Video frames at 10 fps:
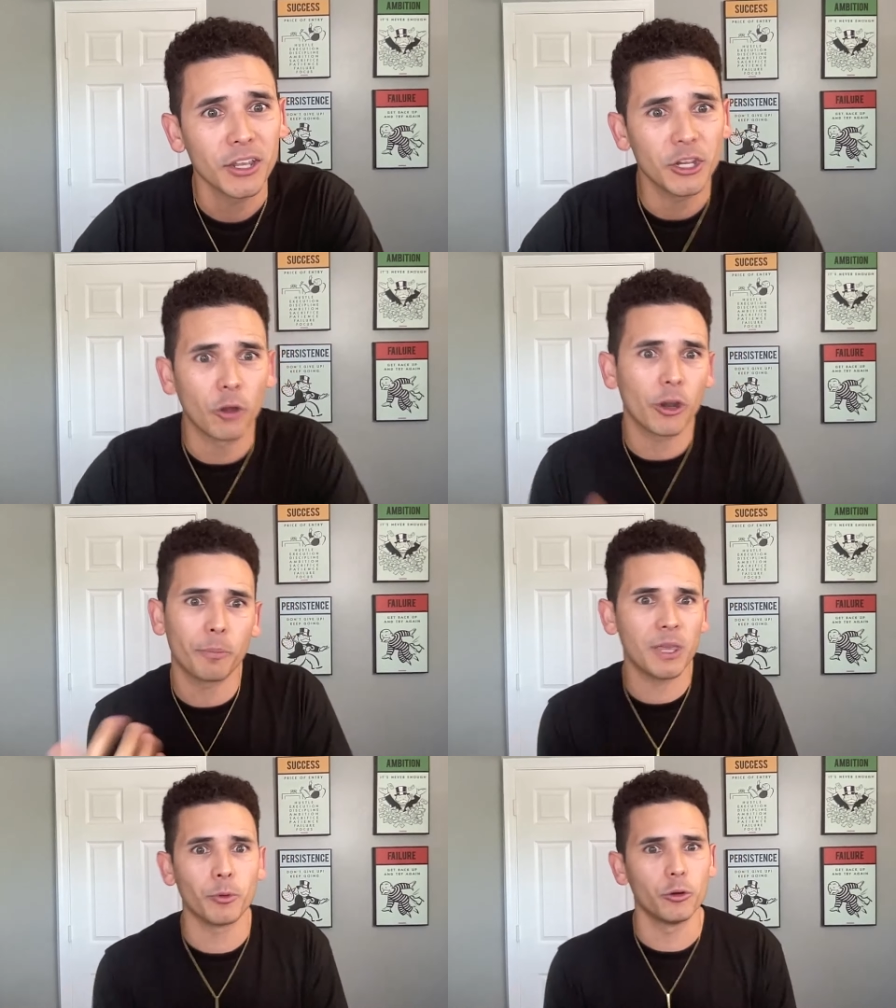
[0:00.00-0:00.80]
You know, there
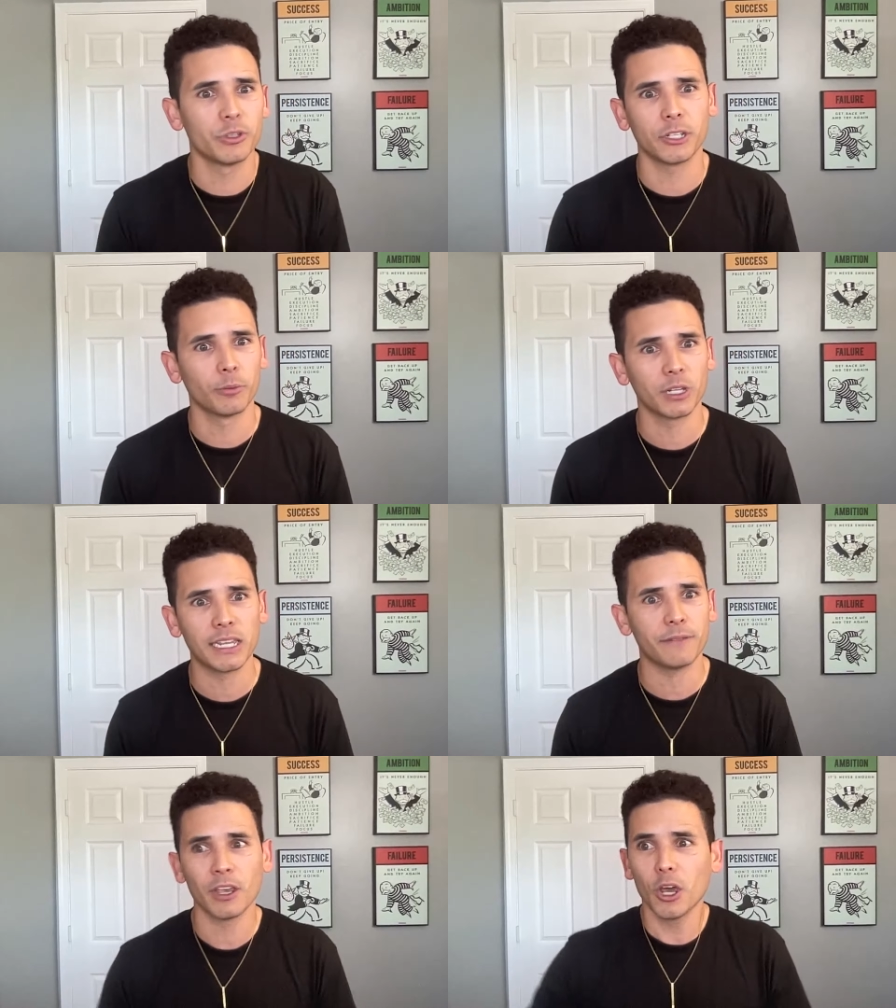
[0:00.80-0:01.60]
mm-hmm. are people who still
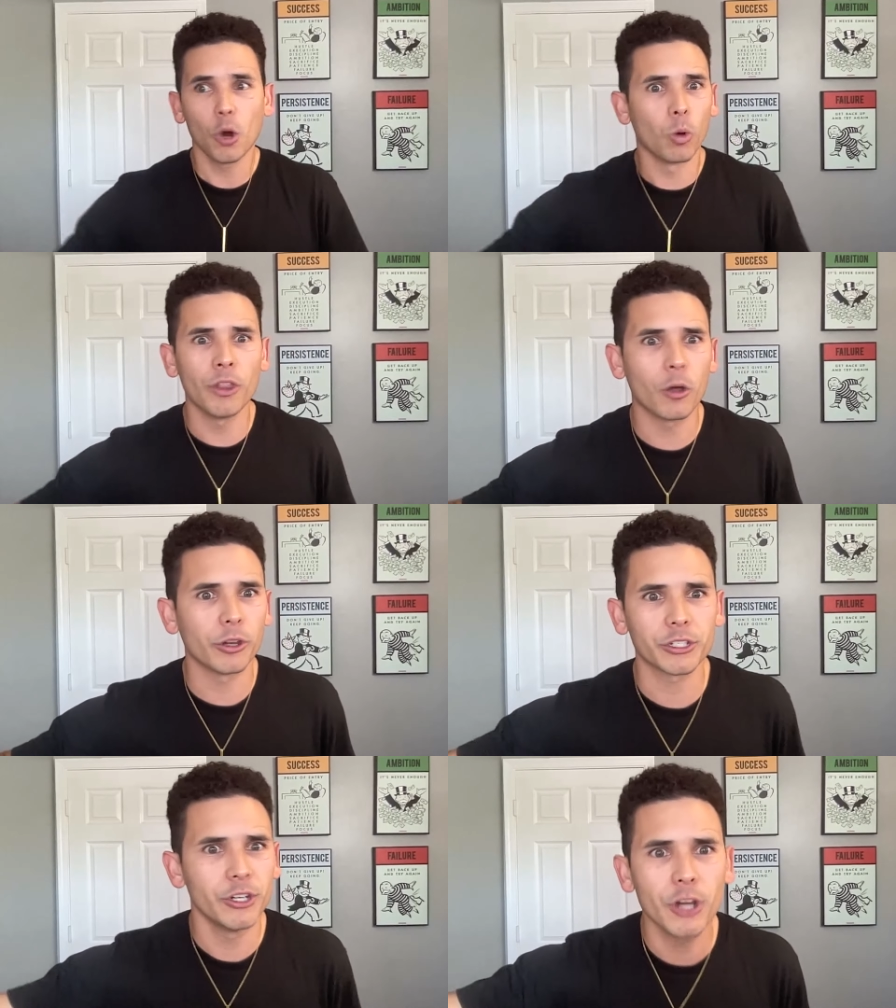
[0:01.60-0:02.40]
believe, well, no,
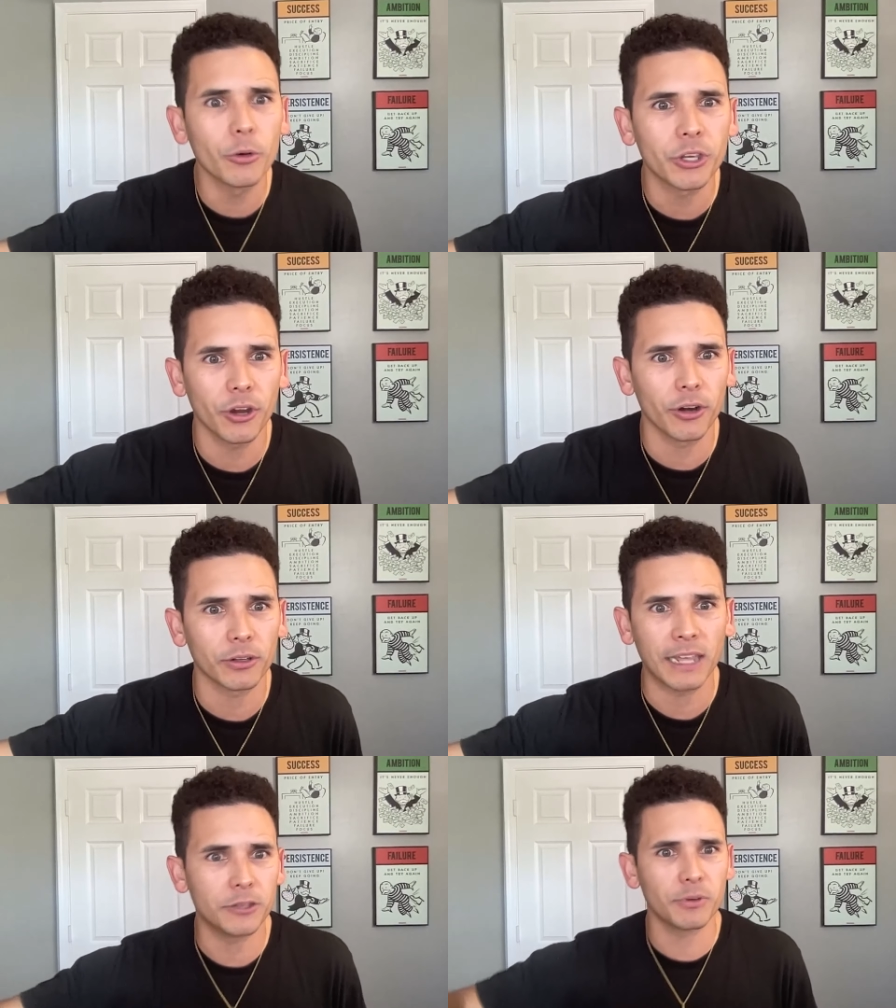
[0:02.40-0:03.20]
there's no
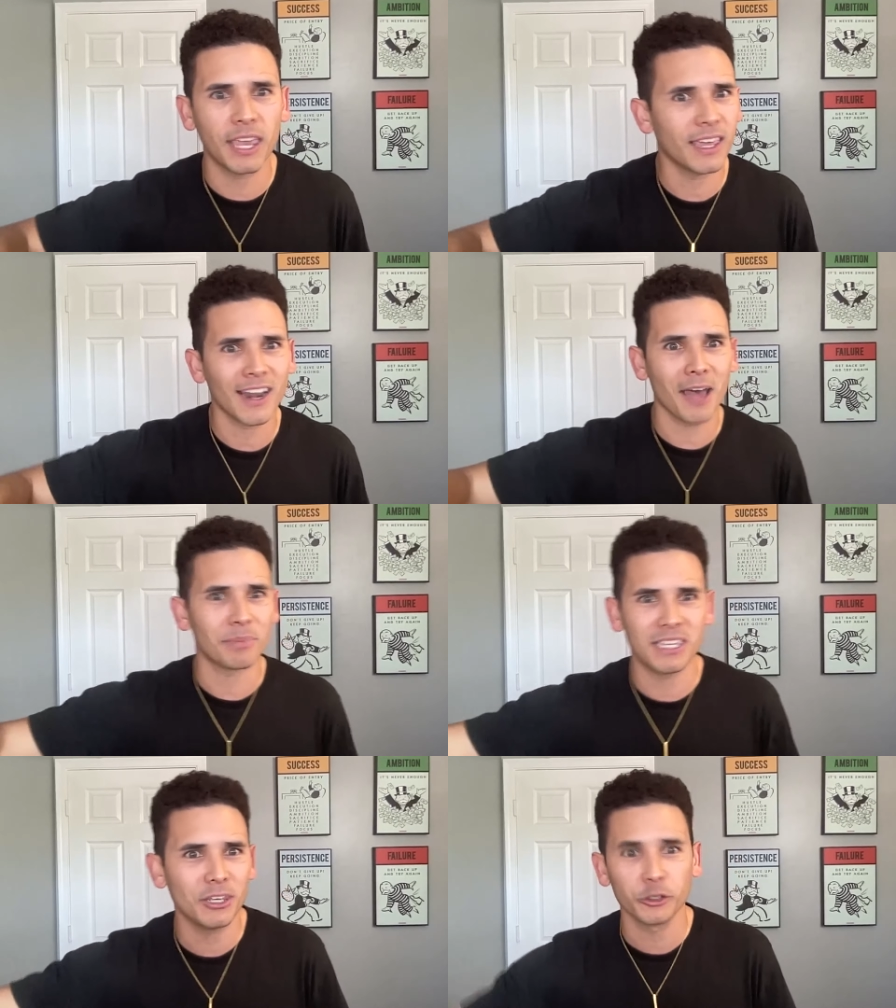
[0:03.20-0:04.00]
cure. Like you
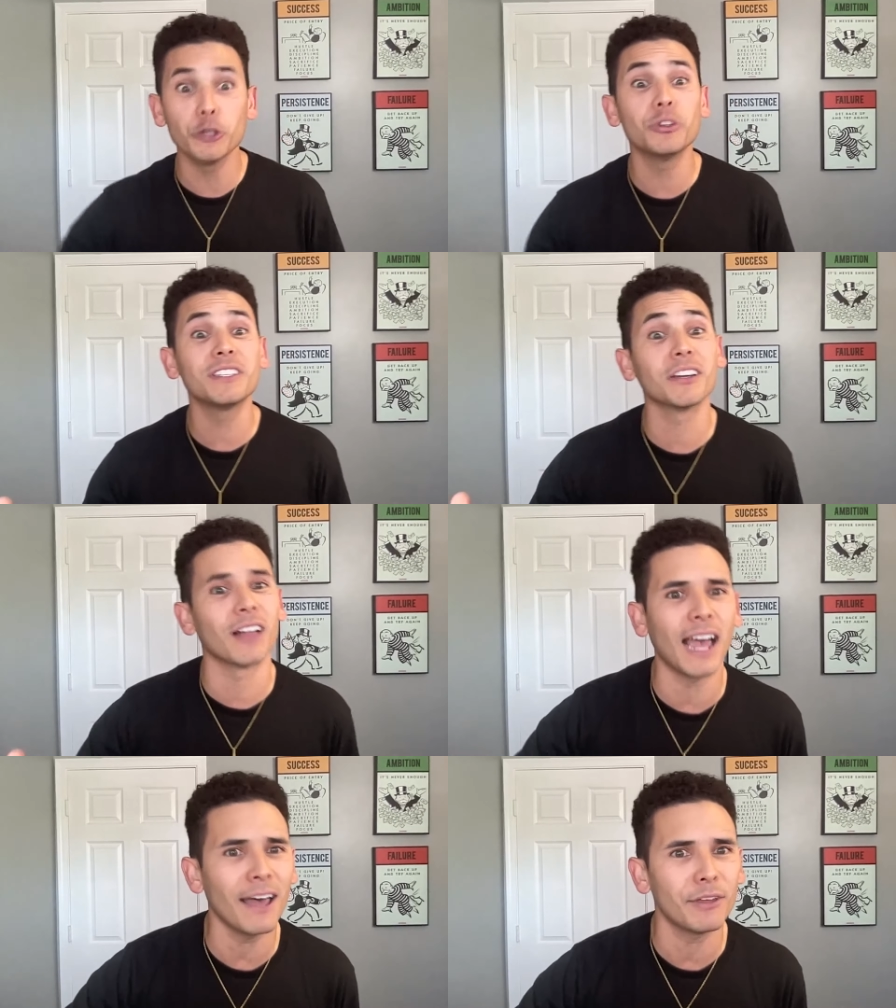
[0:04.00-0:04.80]
cannot be healed. You
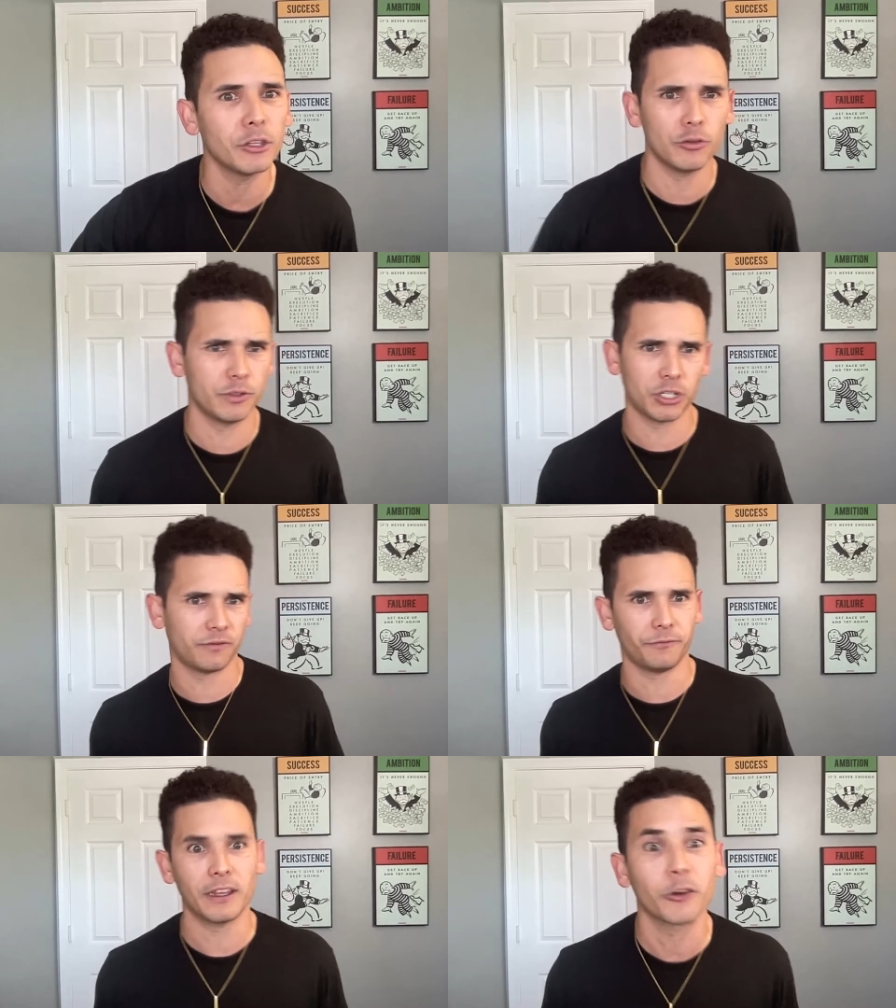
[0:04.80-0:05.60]
still have it. You've
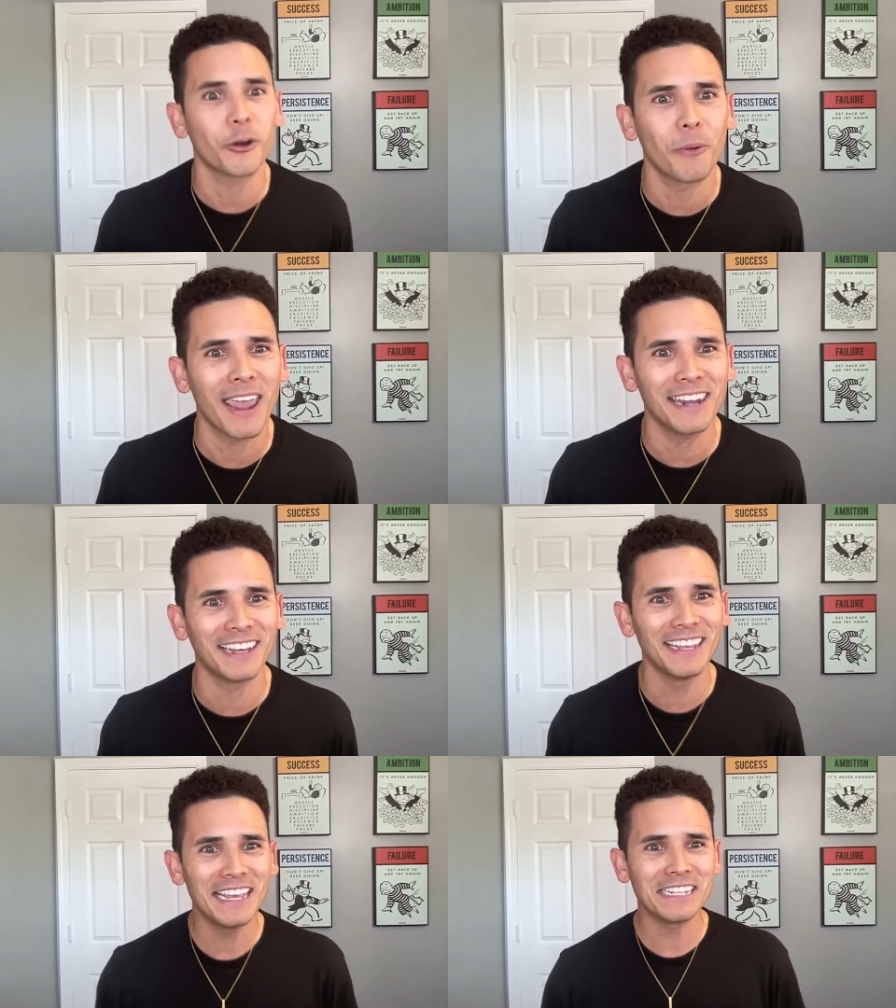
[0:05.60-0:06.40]
just figured a way
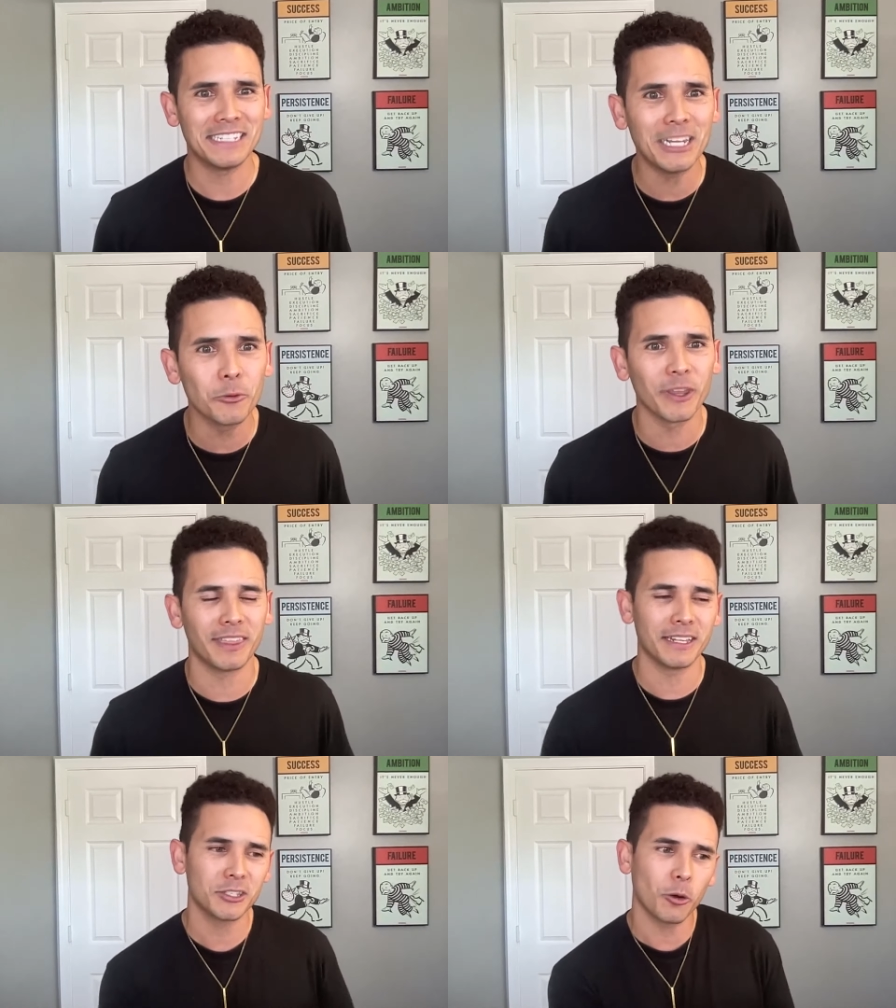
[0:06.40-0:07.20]
to deal with it.